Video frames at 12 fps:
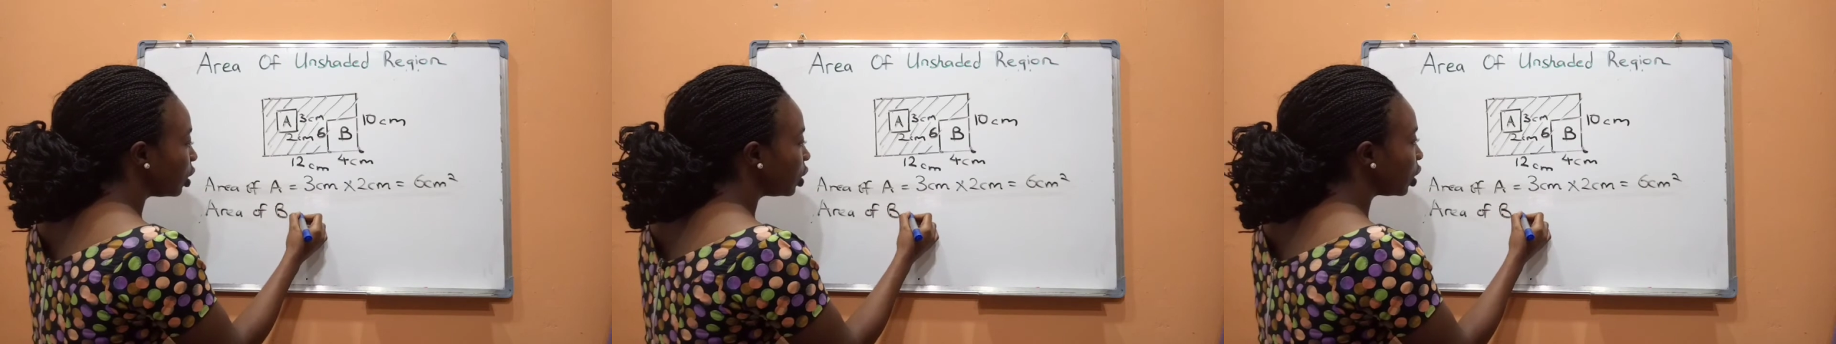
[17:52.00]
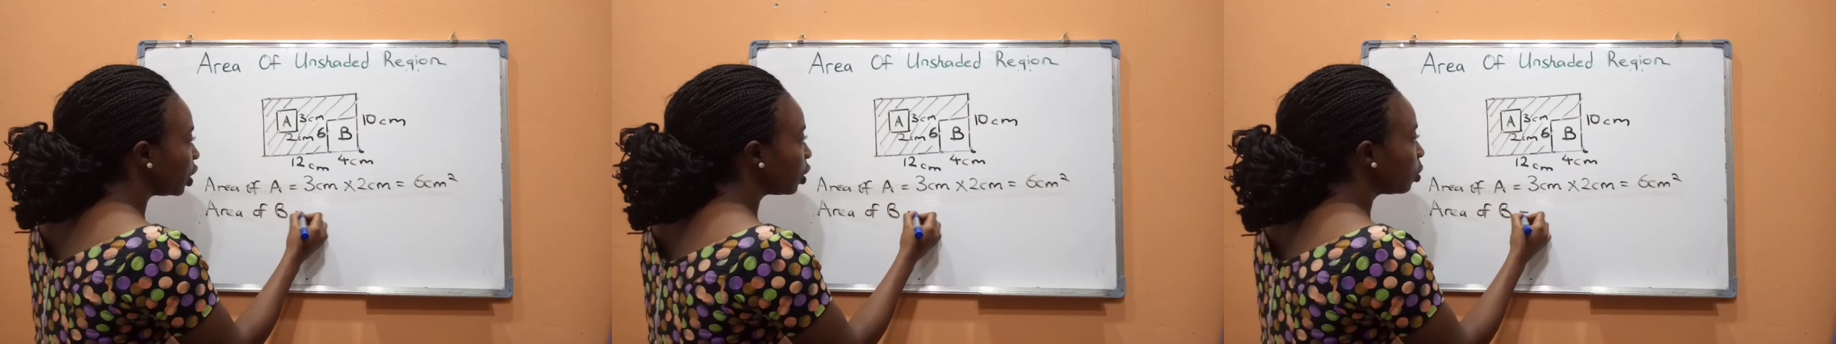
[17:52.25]

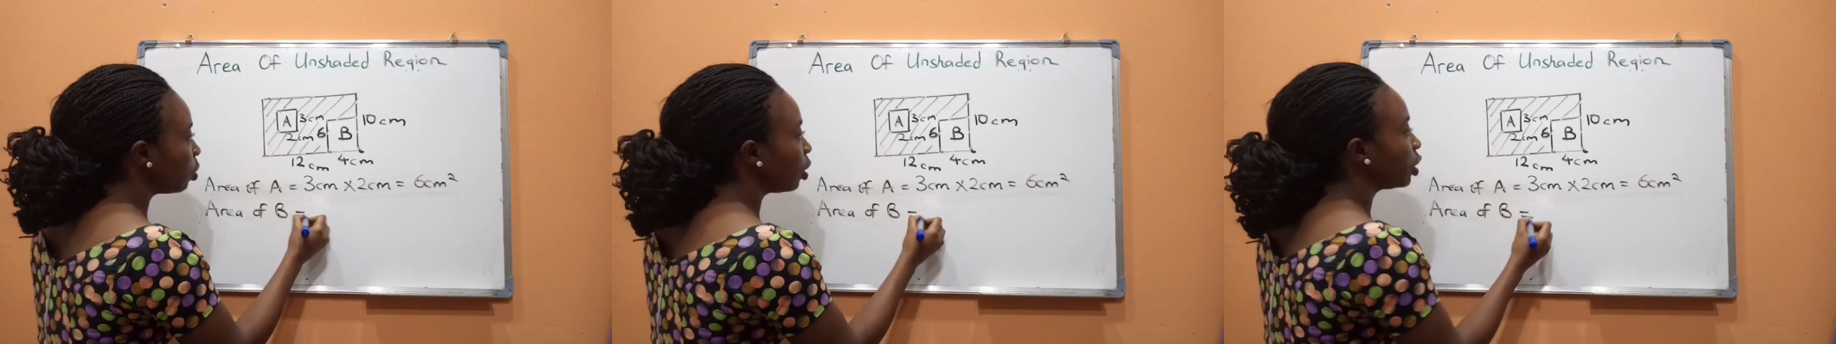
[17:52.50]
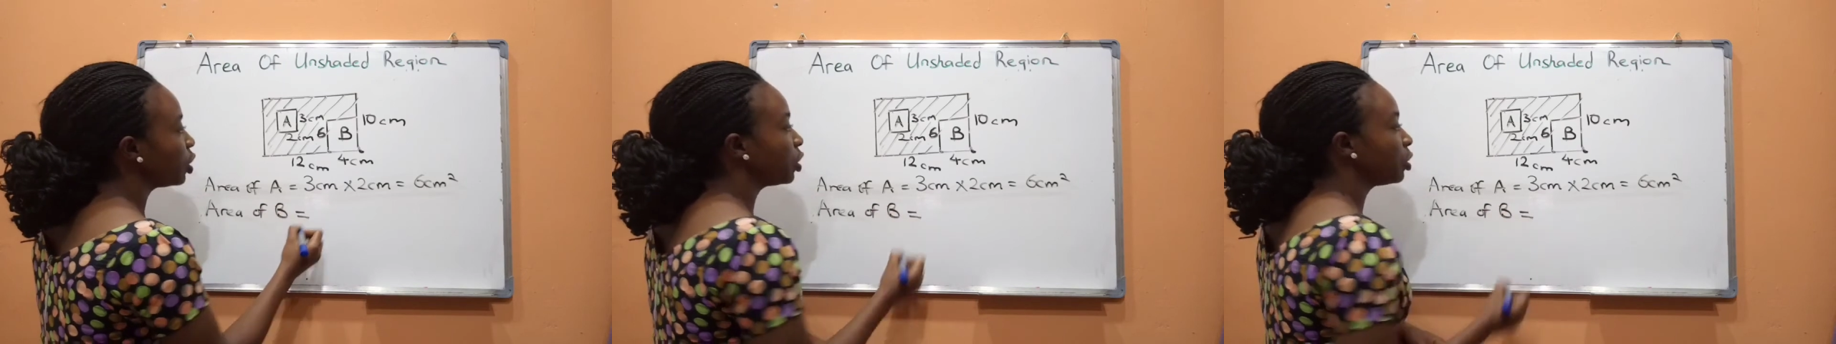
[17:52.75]
is
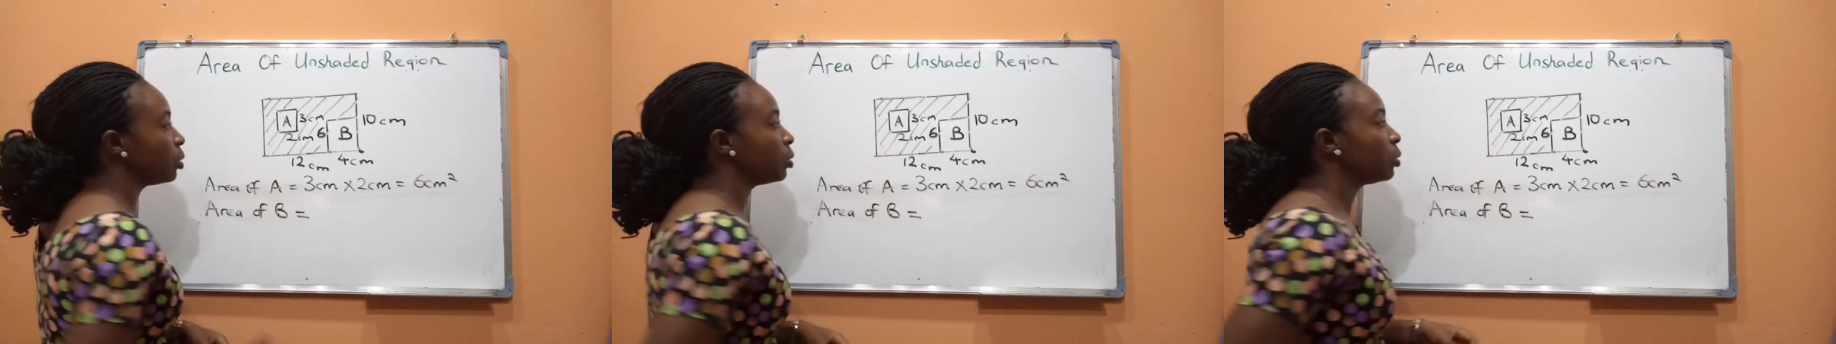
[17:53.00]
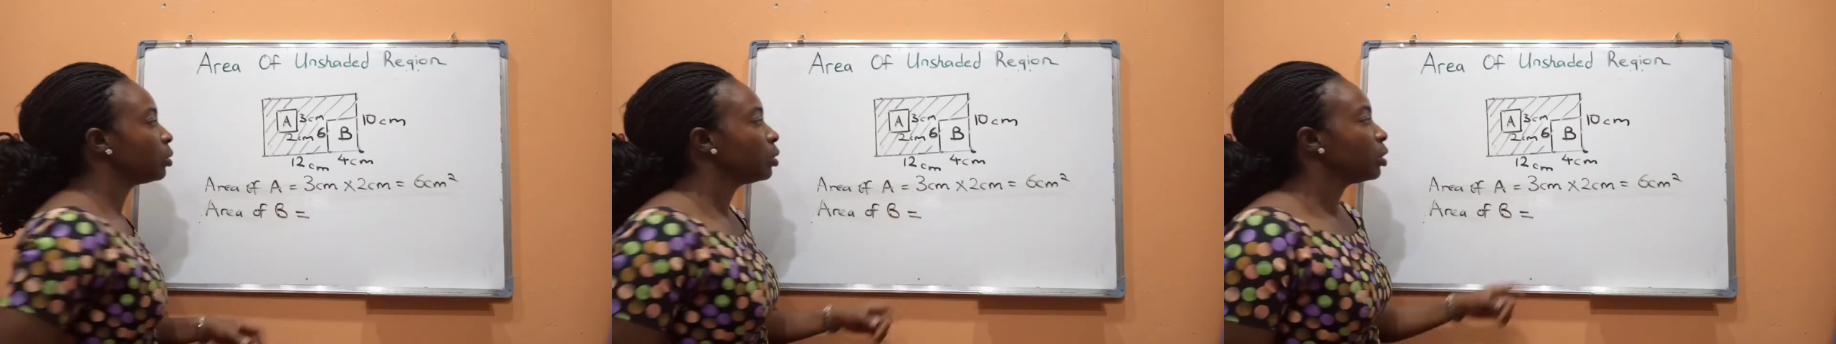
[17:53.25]
equals
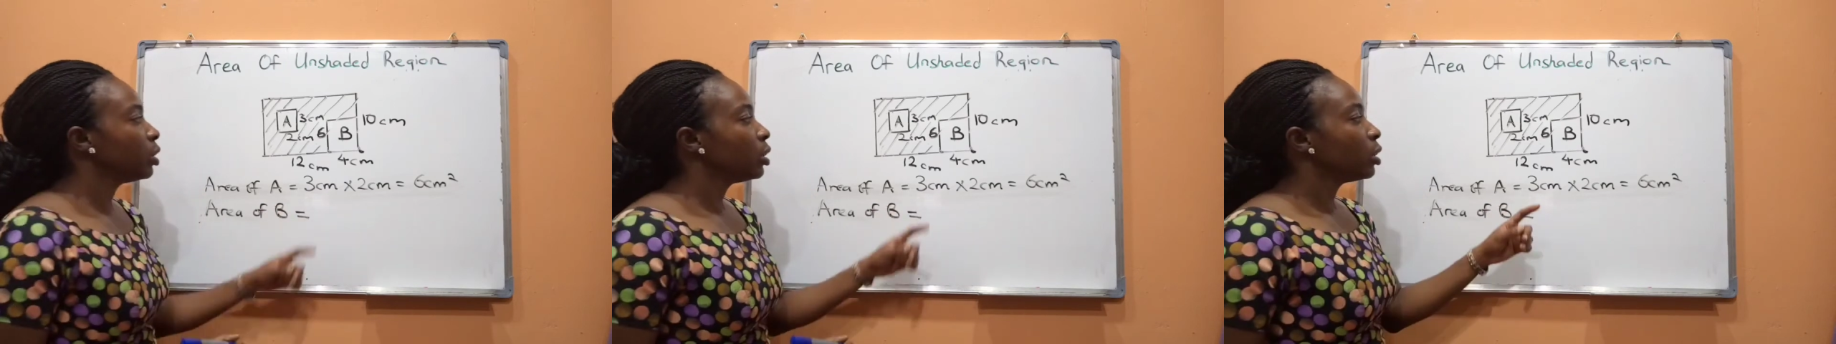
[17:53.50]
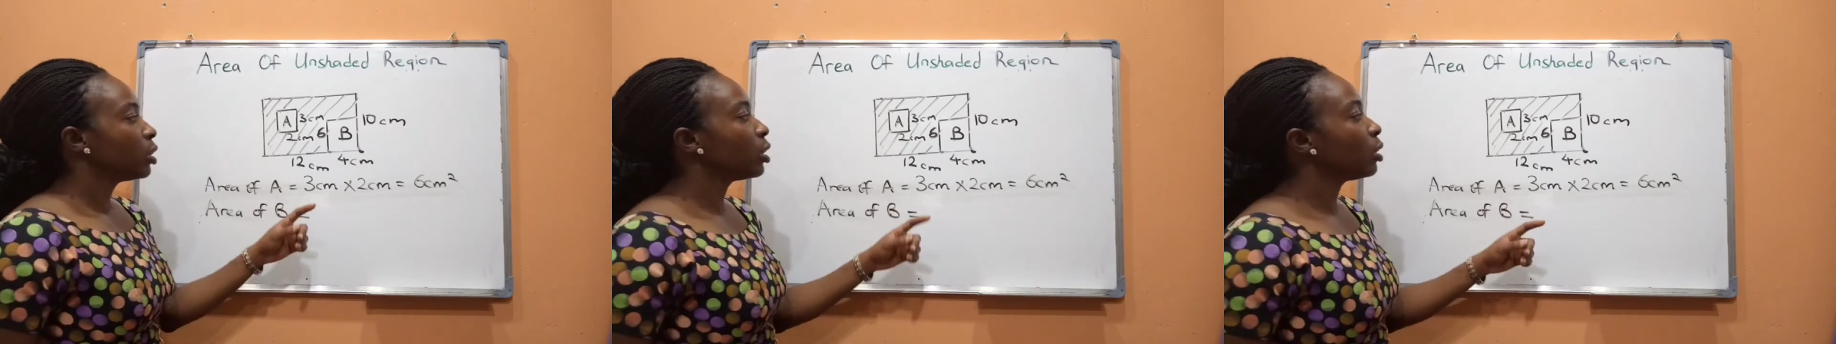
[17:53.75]
to,
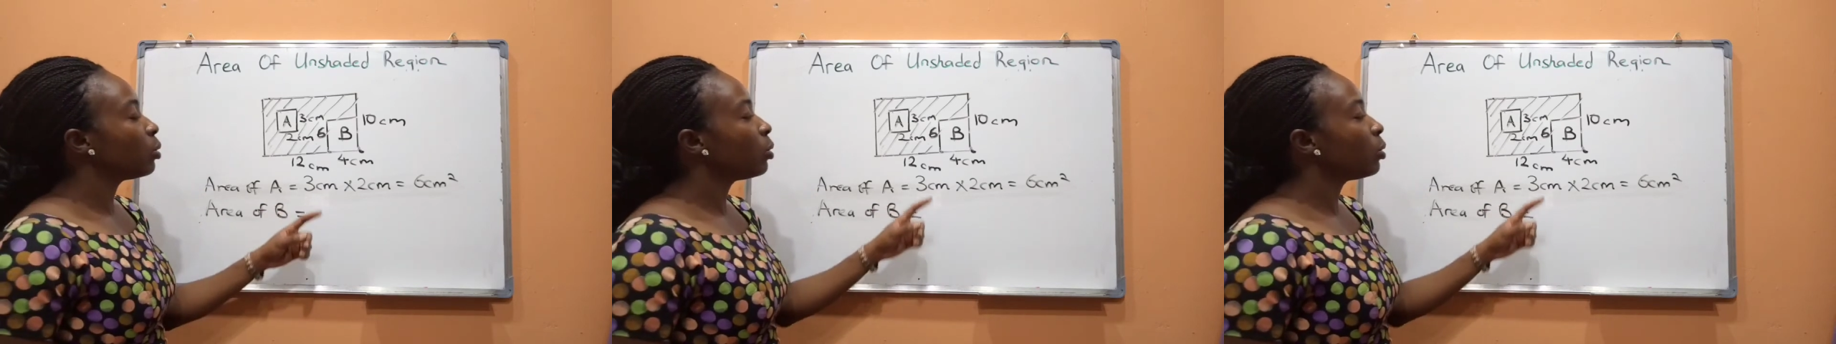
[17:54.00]
now